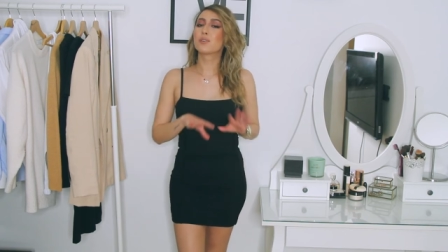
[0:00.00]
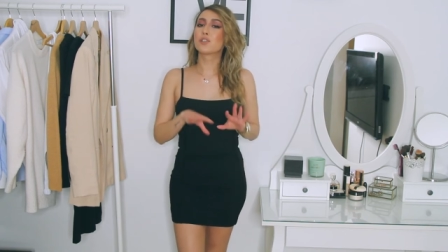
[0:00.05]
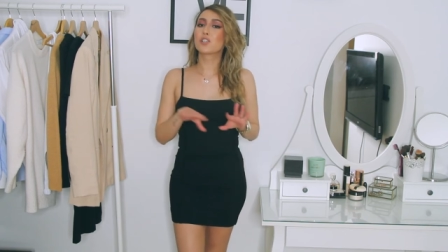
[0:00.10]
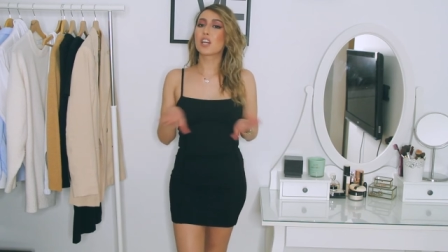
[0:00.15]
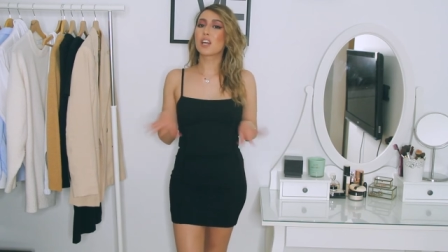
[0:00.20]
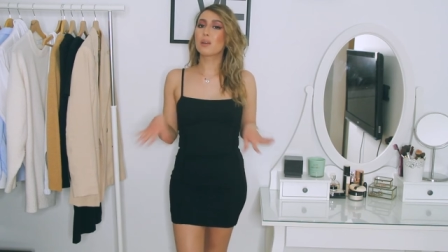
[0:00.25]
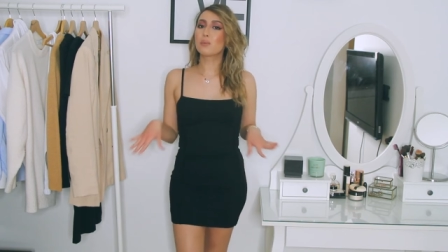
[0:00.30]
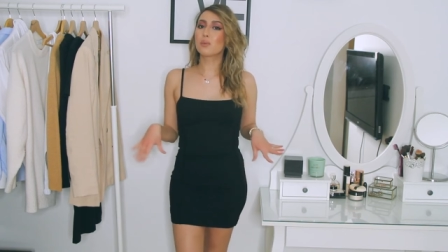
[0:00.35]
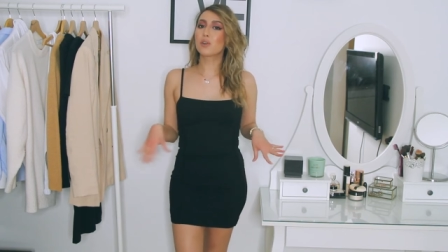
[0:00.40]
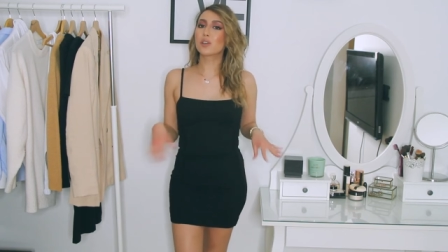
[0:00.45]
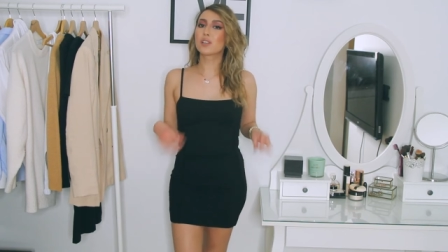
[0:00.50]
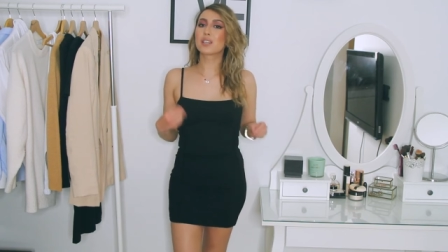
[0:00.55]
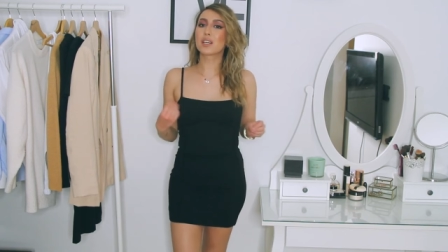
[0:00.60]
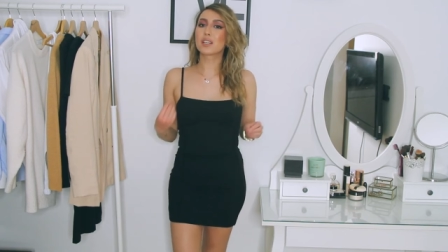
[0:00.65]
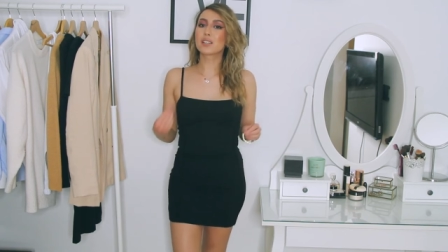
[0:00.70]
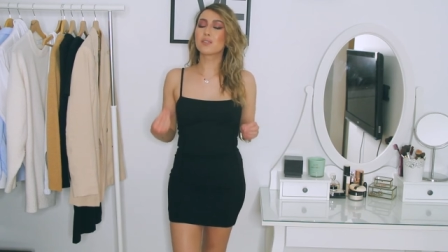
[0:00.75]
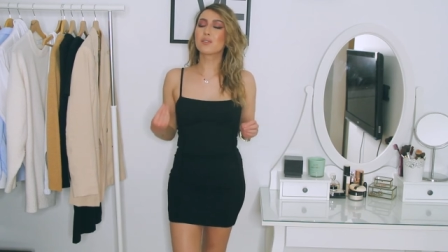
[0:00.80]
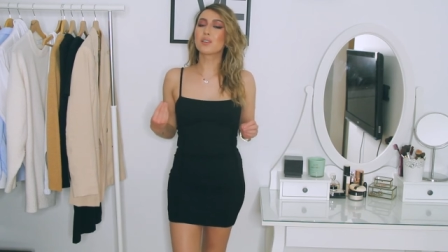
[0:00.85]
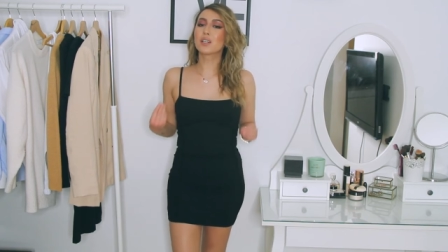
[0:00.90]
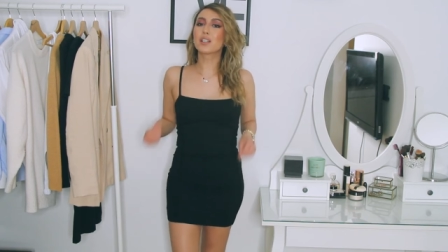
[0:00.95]
shapewear
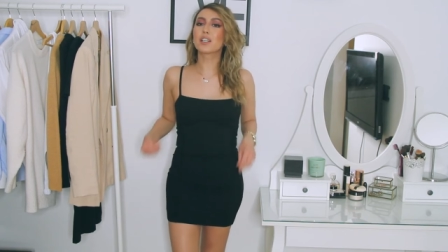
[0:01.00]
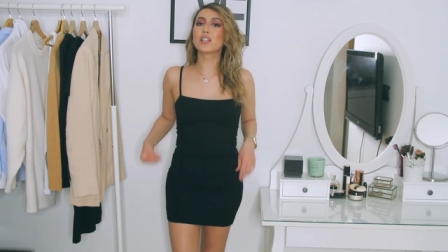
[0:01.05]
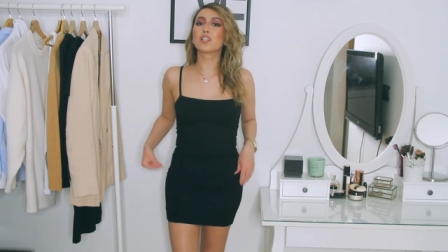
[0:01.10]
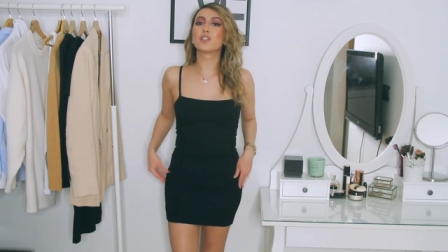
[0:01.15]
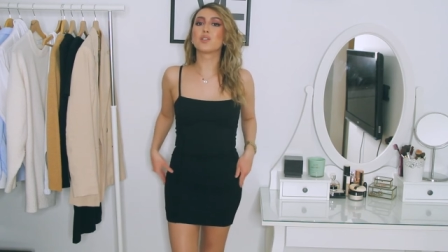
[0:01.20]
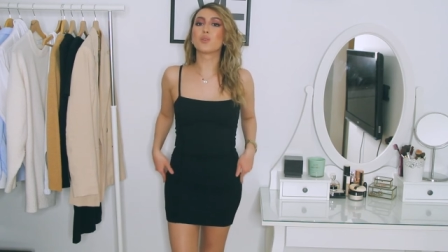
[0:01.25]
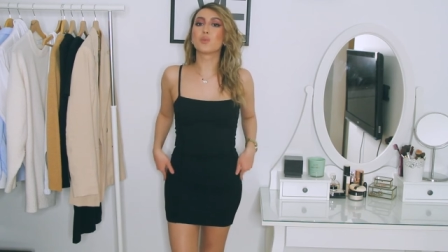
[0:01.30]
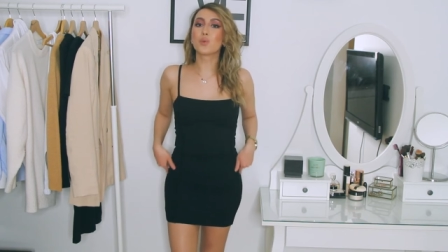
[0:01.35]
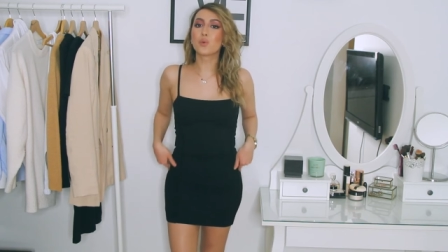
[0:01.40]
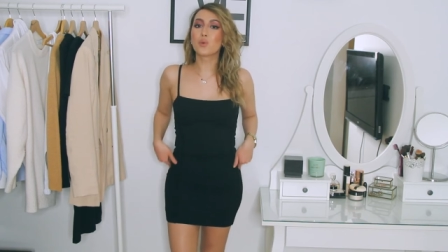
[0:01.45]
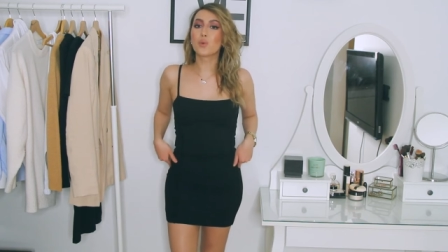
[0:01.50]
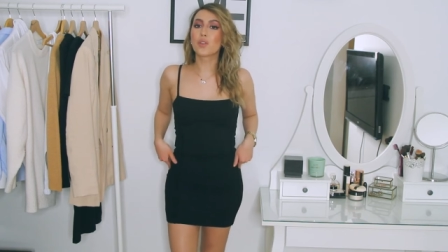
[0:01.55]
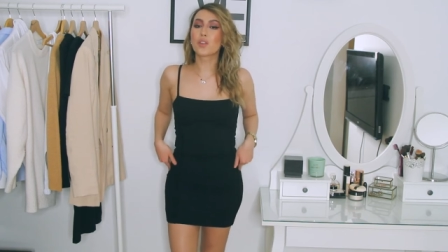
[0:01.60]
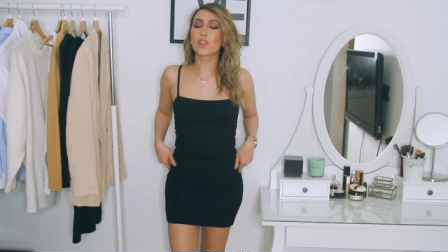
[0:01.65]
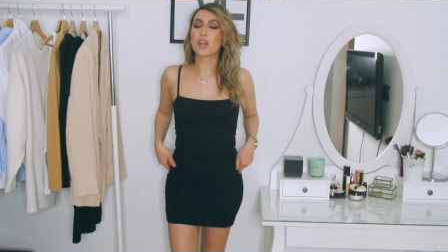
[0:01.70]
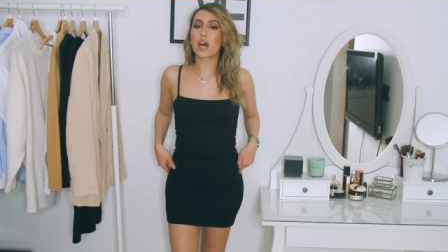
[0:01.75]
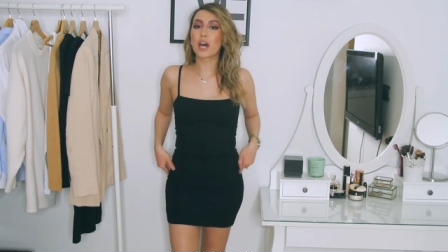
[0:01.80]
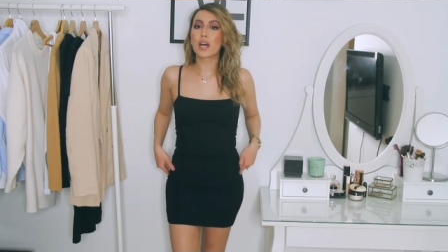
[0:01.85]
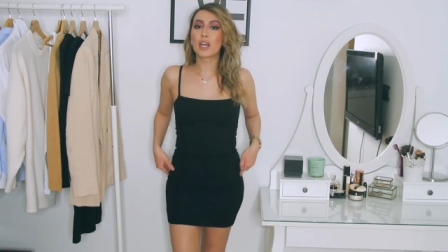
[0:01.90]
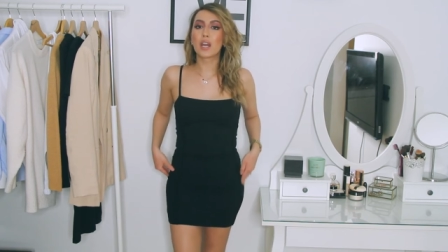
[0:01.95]
doesn't really do
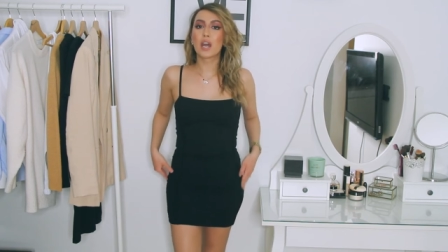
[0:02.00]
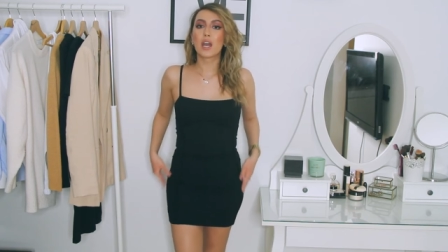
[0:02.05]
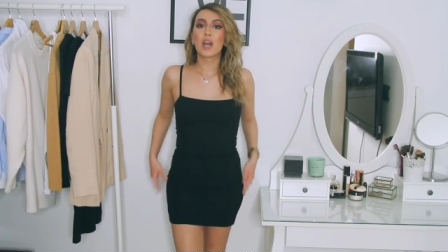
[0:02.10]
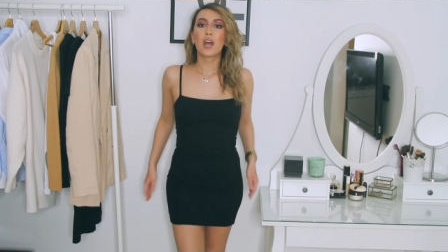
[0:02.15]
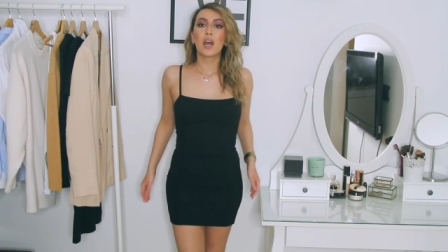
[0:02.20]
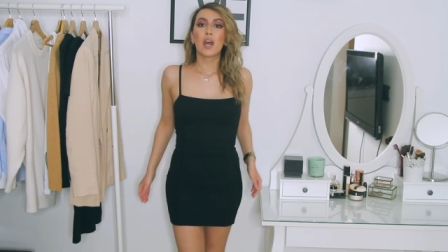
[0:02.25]
that